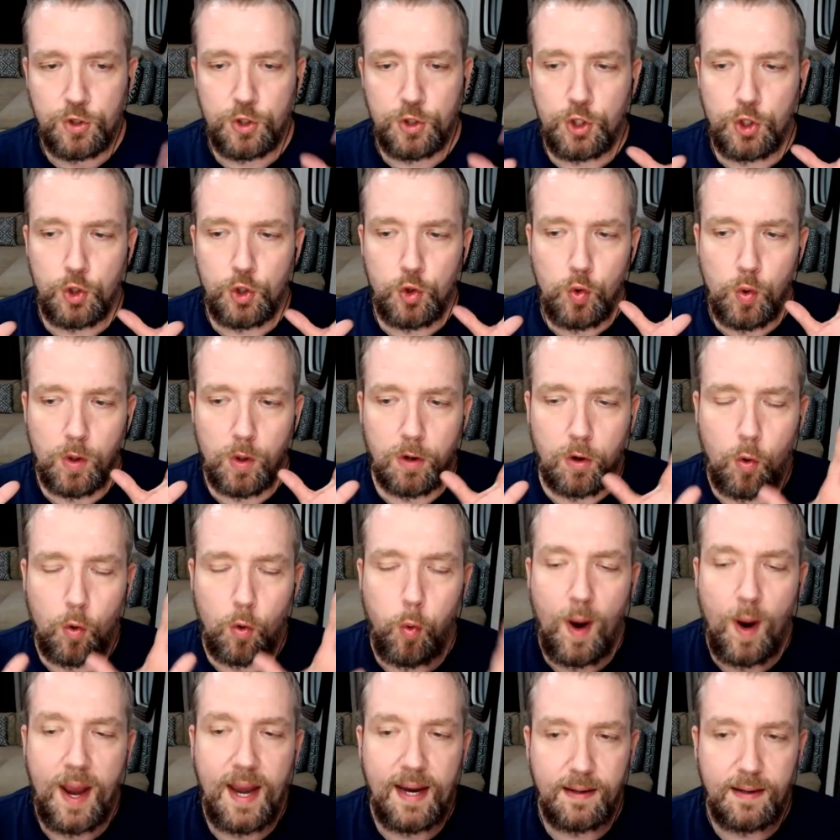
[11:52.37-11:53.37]
To
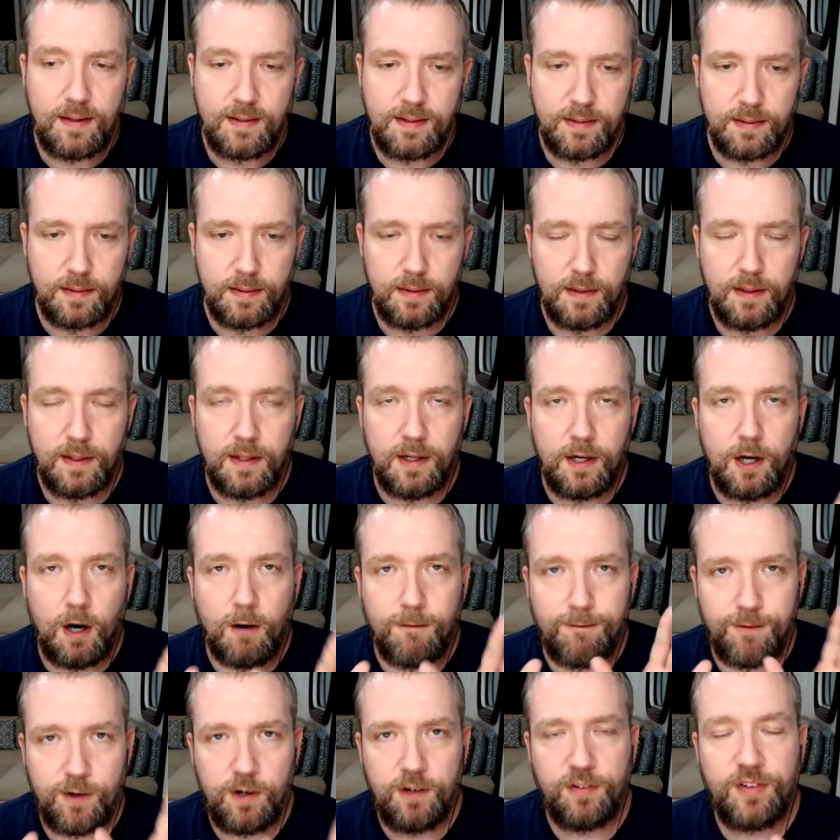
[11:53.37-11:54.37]
equate a
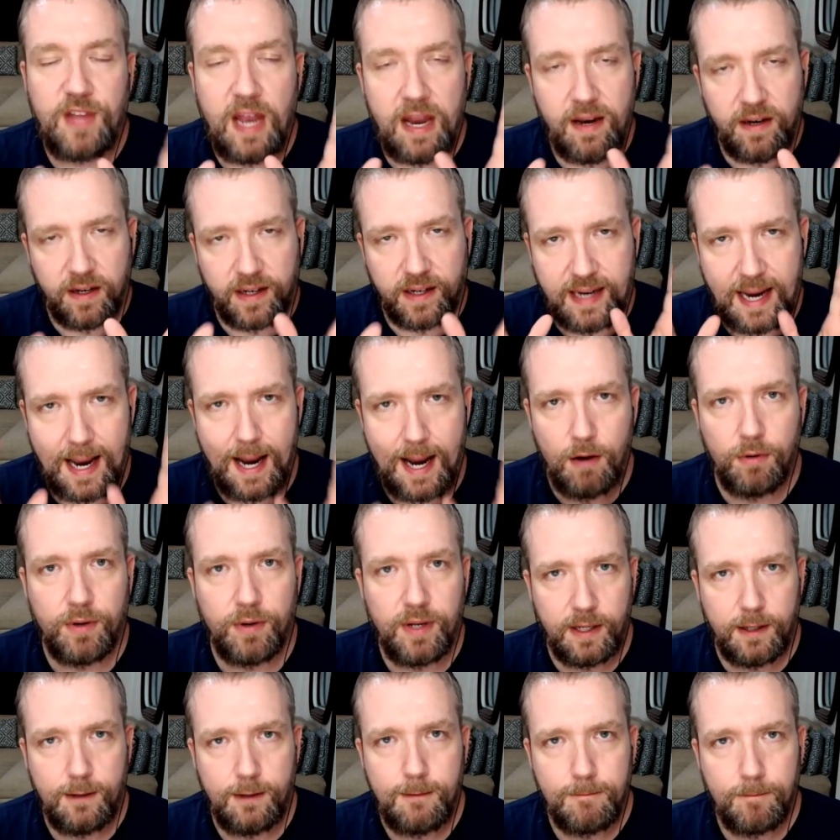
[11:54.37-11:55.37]
firsthand
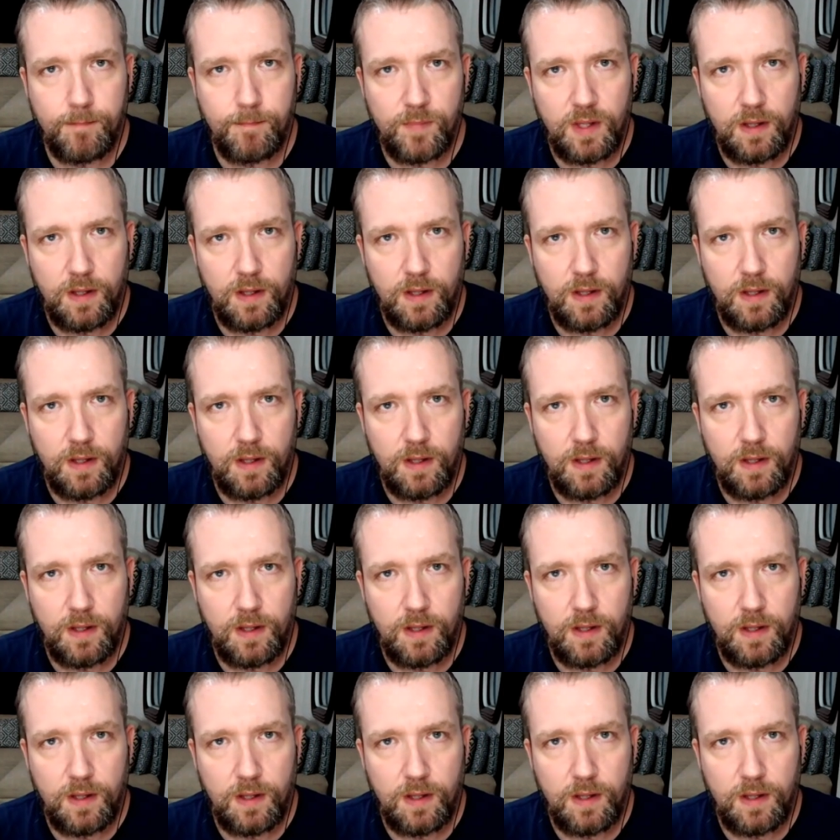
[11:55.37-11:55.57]
accounting